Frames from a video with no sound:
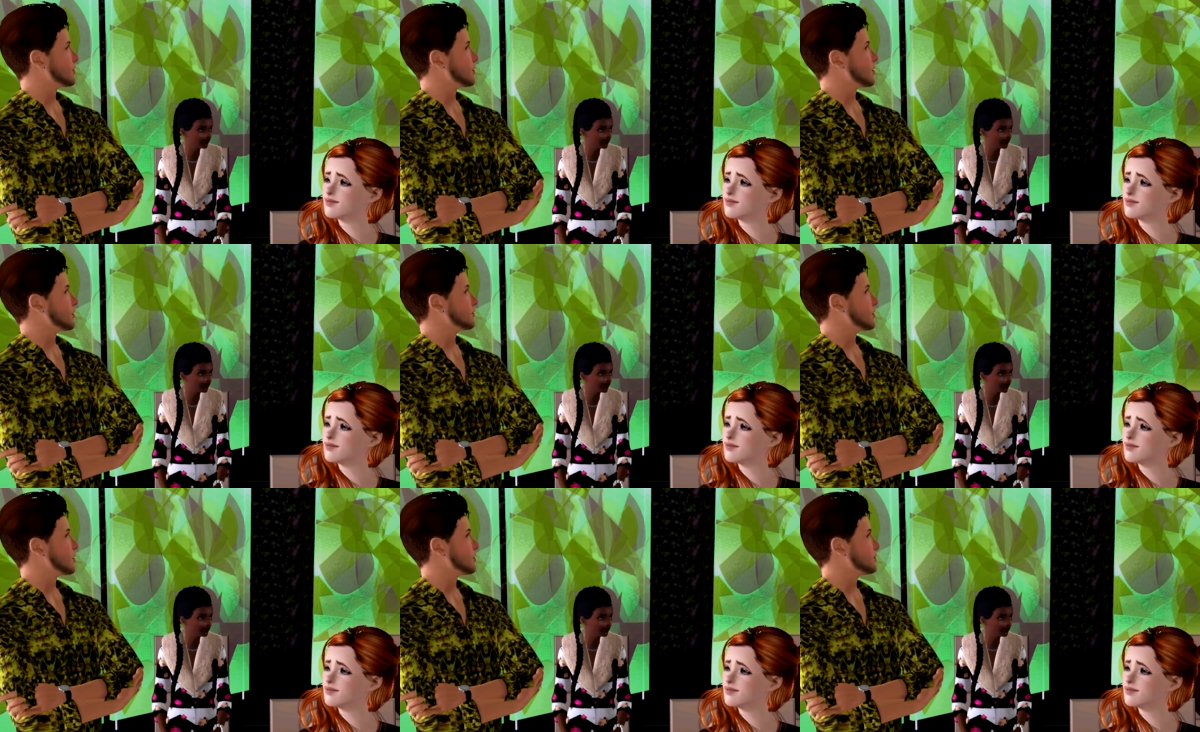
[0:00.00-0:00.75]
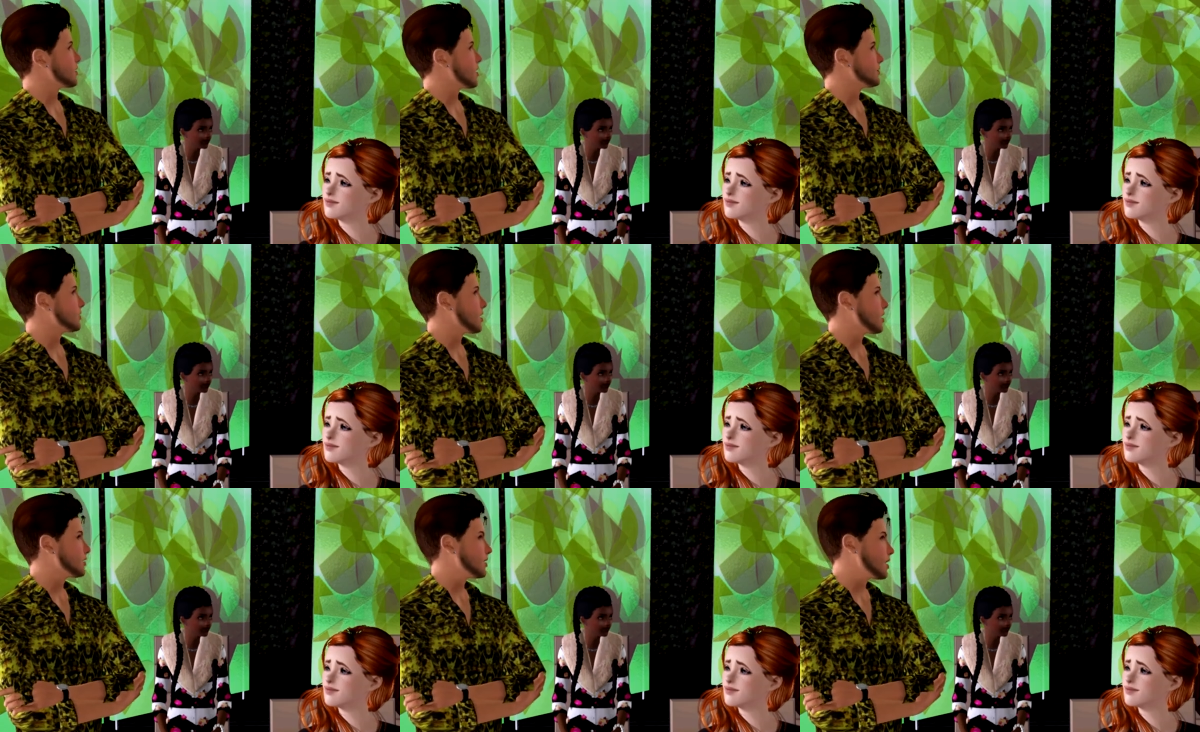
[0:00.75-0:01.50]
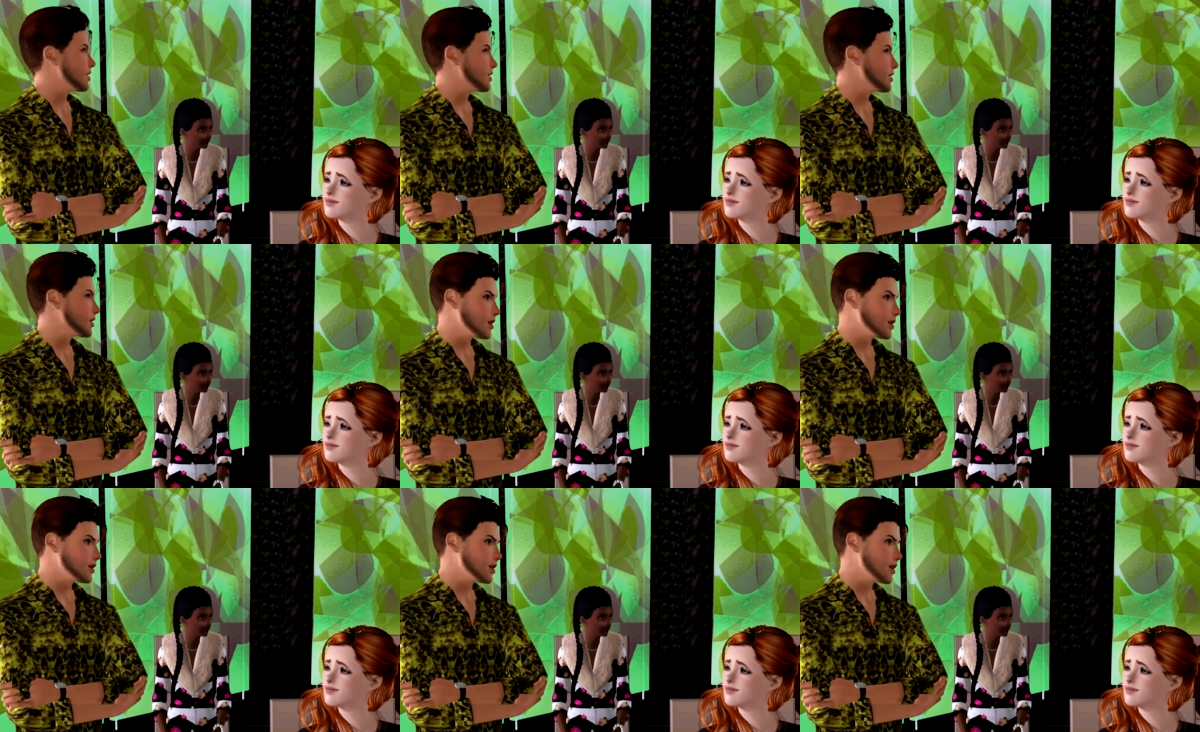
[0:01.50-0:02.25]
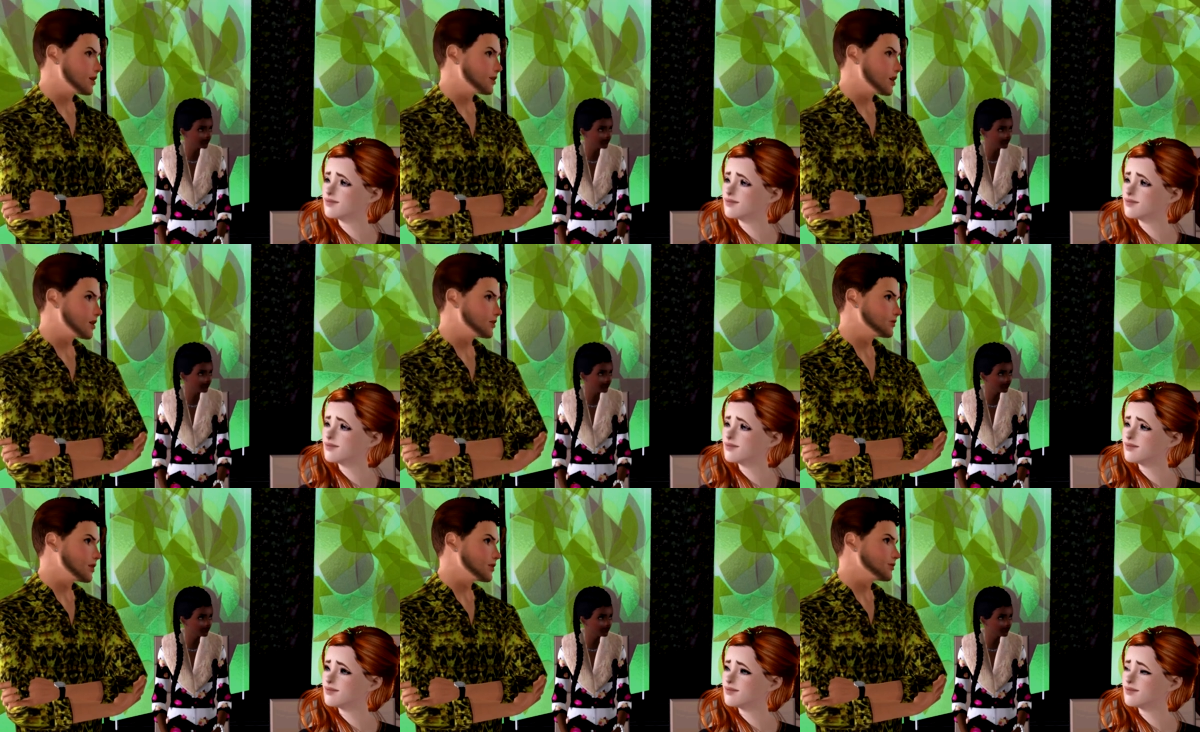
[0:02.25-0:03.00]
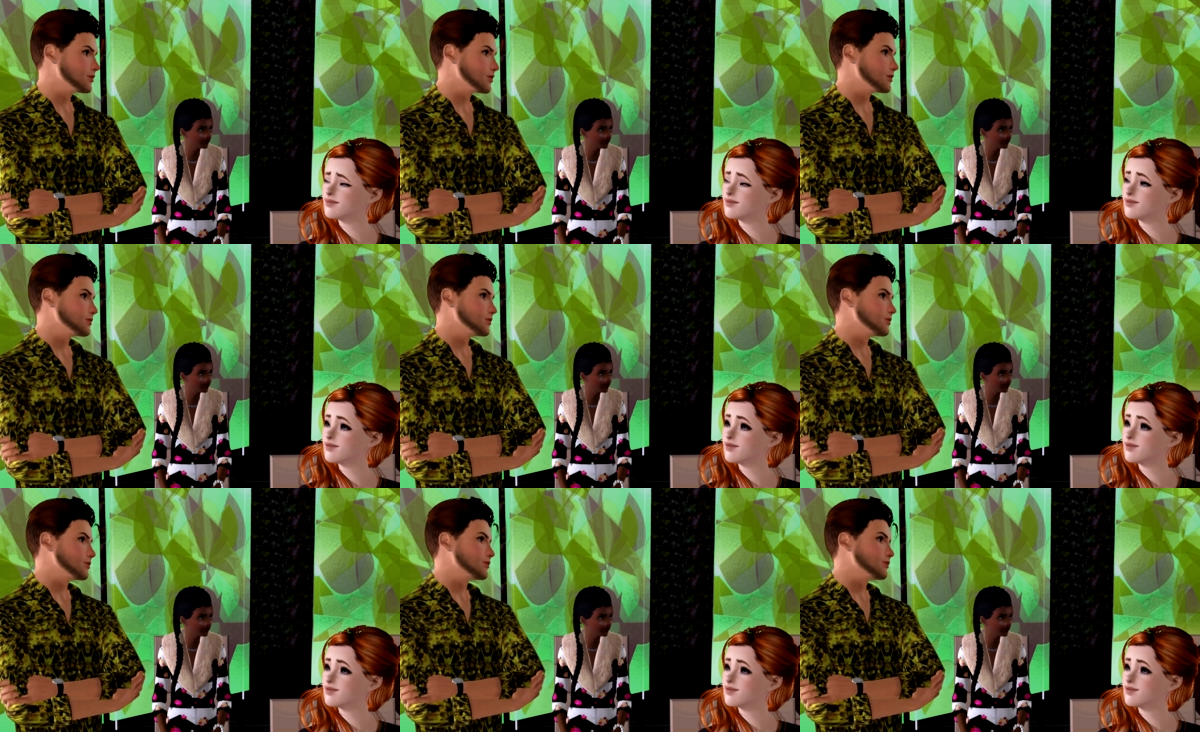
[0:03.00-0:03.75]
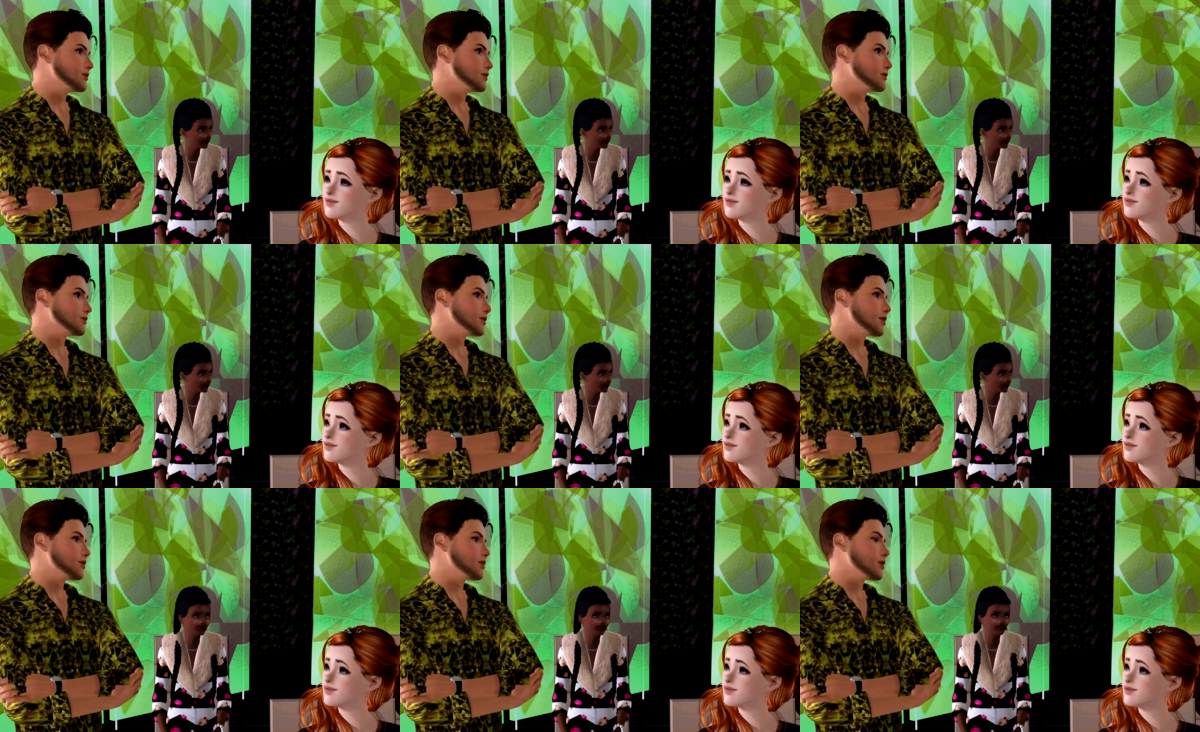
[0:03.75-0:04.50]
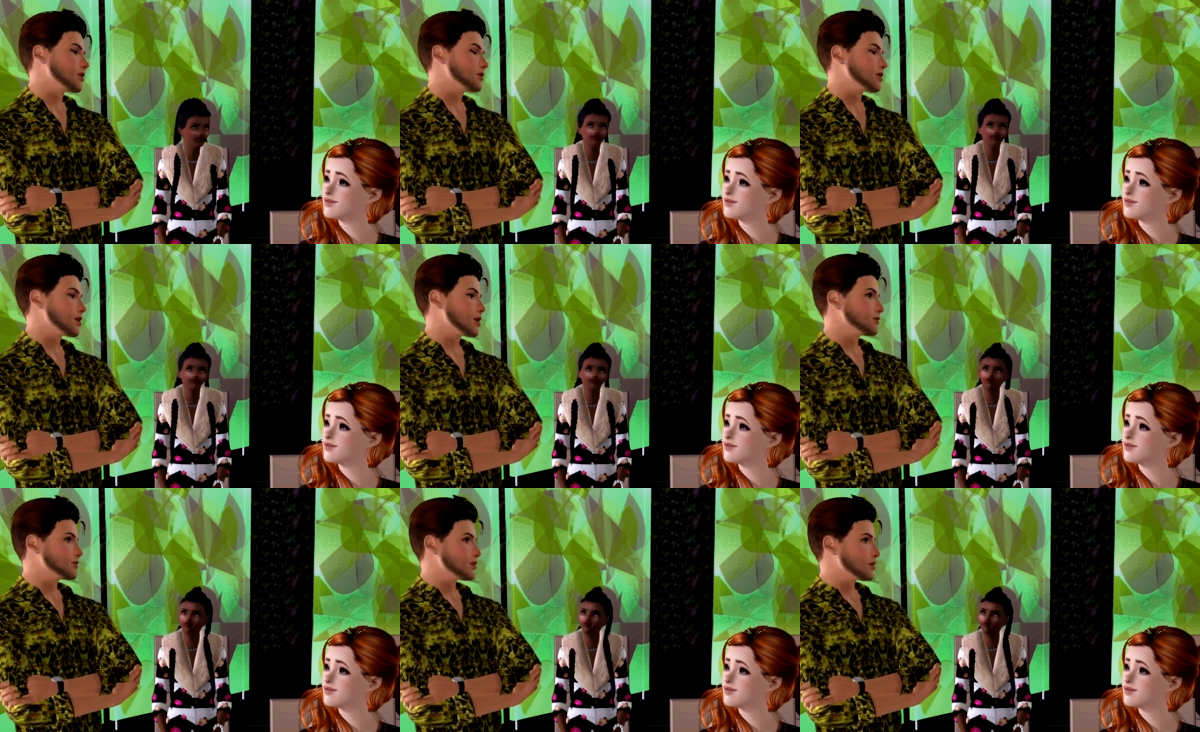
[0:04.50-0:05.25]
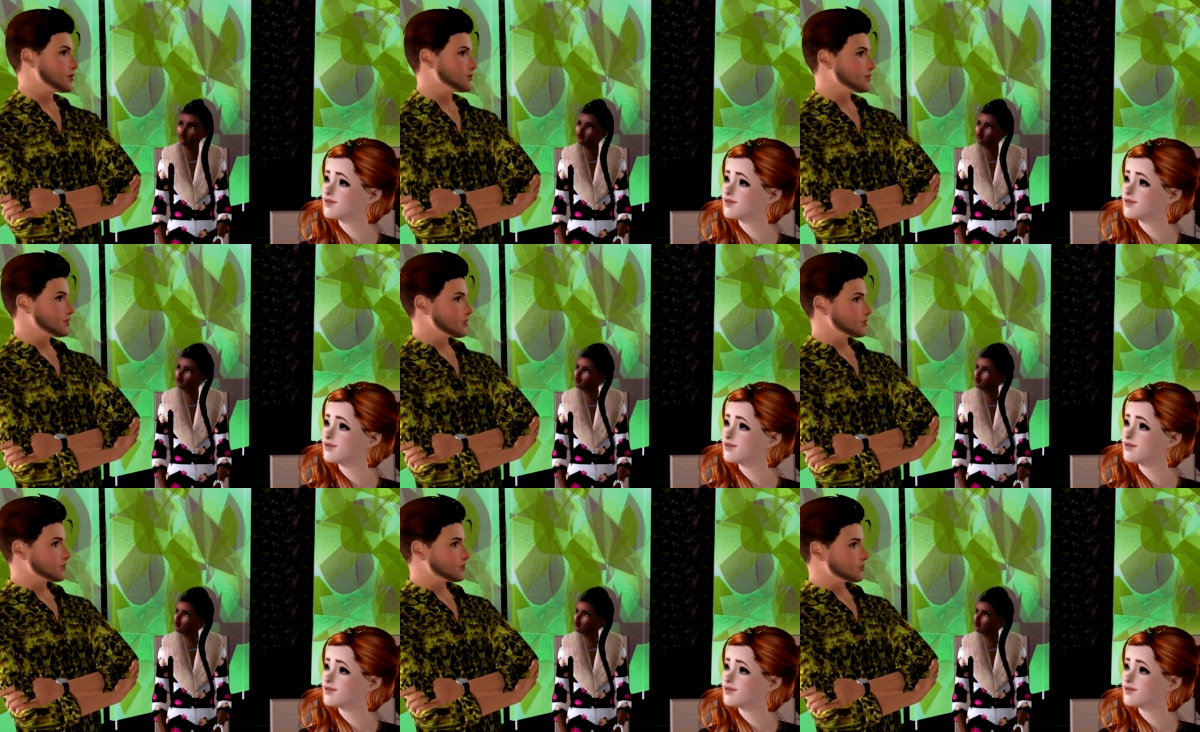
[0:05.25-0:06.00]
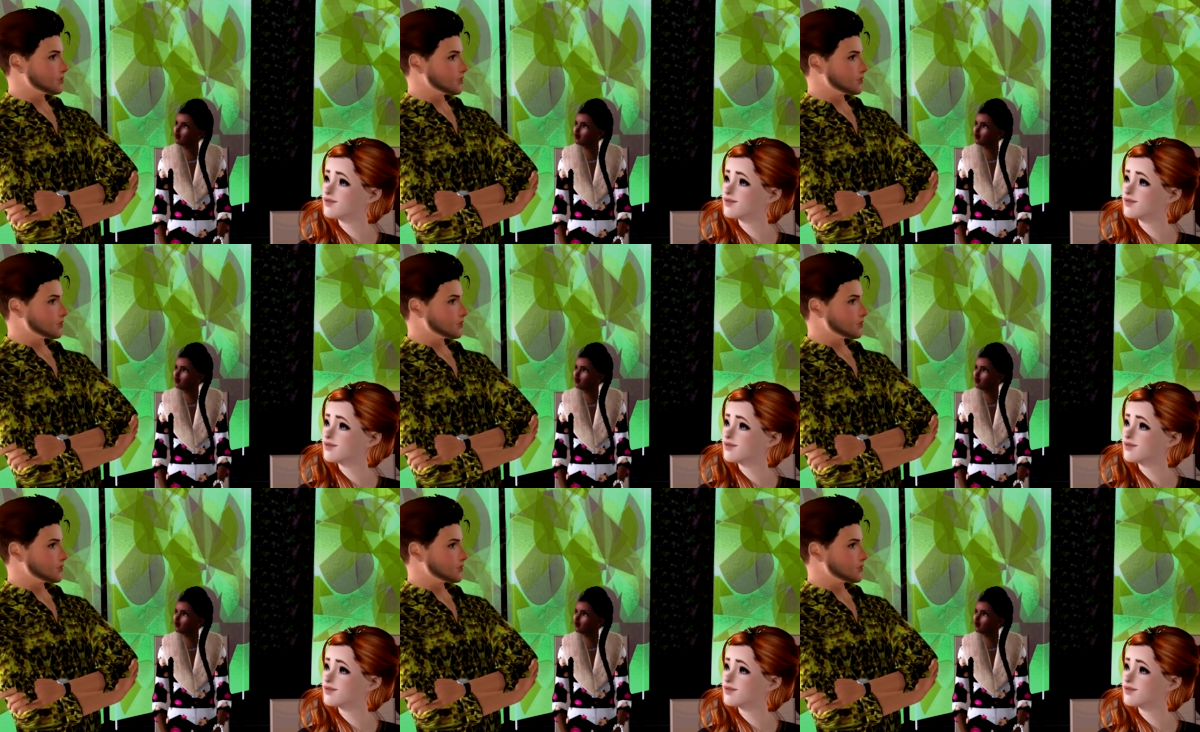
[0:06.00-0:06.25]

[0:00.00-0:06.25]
Speaker 1: Now, I want to come over here to Tiffany. Tiffany, you were the victim of one of the biggest blindsides on the show this